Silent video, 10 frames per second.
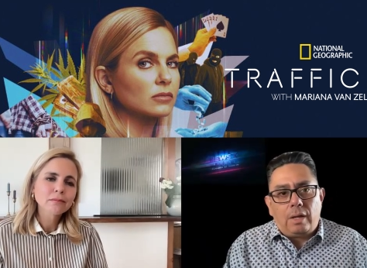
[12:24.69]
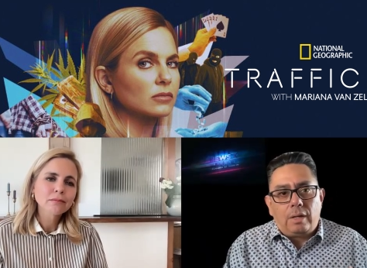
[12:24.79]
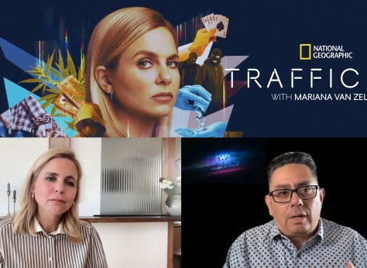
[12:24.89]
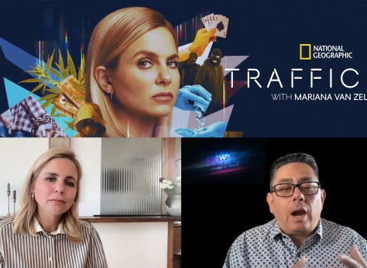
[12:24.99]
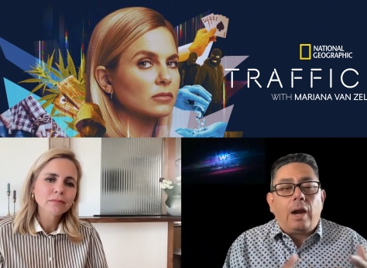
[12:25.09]

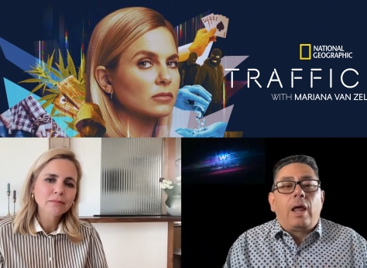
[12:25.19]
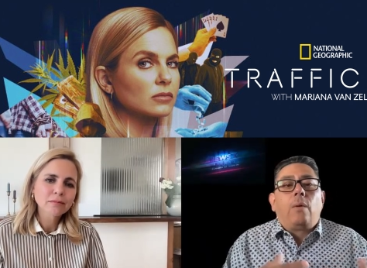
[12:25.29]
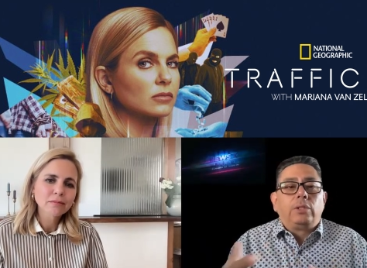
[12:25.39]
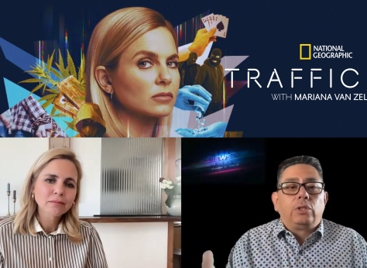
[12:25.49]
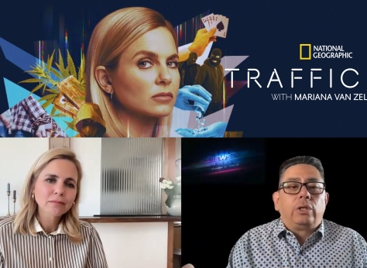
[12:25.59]
Speaker 1: not
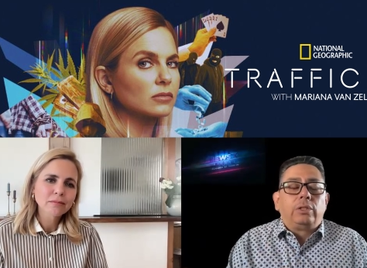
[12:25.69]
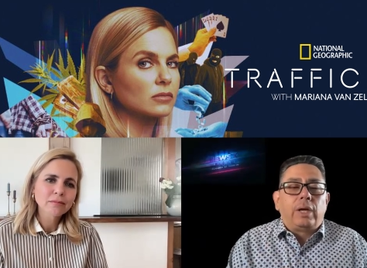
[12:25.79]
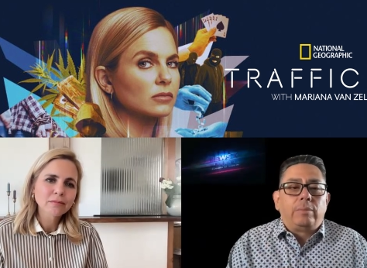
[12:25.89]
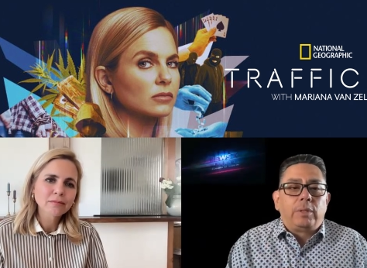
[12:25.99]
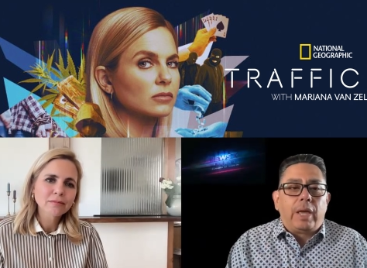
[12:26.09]
allowing certain
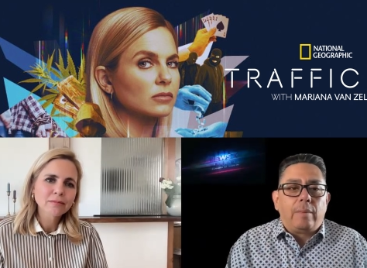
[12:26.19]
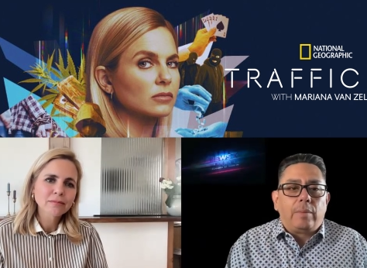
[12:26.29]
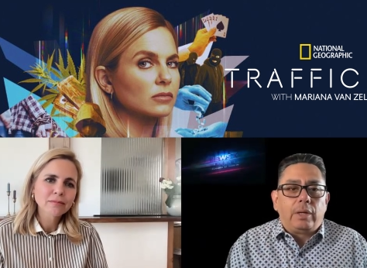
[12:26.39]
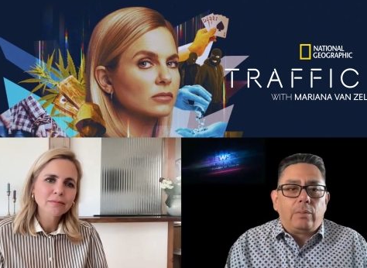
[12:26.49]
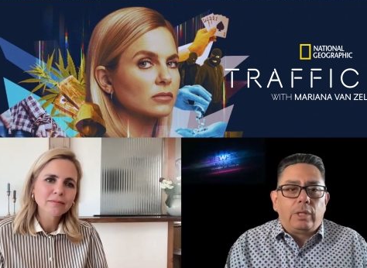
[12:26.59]
types of
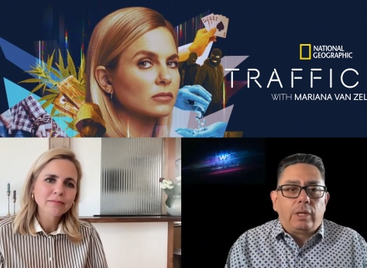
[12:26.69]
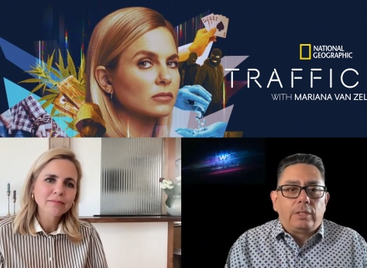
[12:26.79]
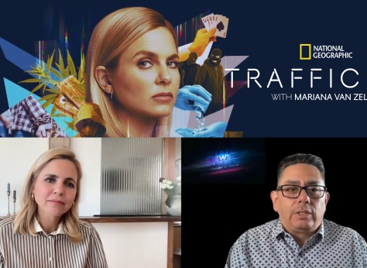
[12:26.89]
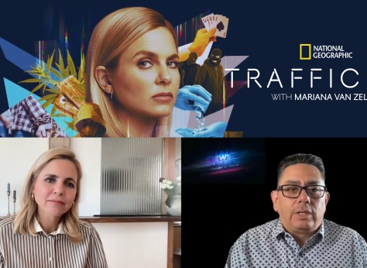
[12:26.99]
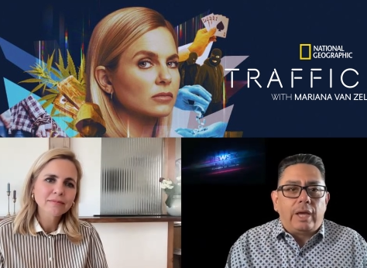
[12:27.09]
gambling within a
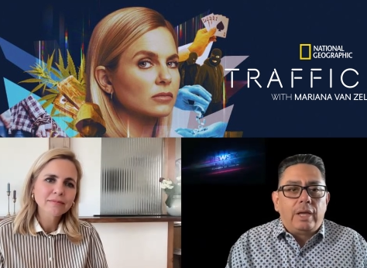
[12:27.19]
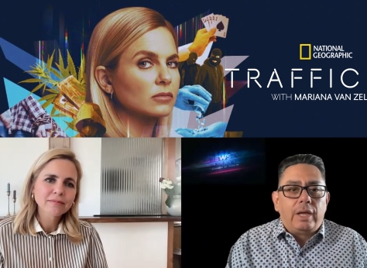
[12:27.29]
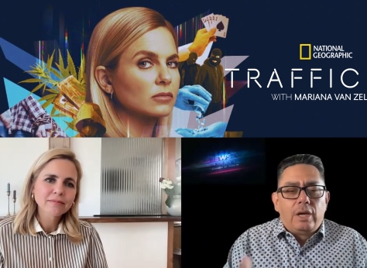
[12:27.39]
state?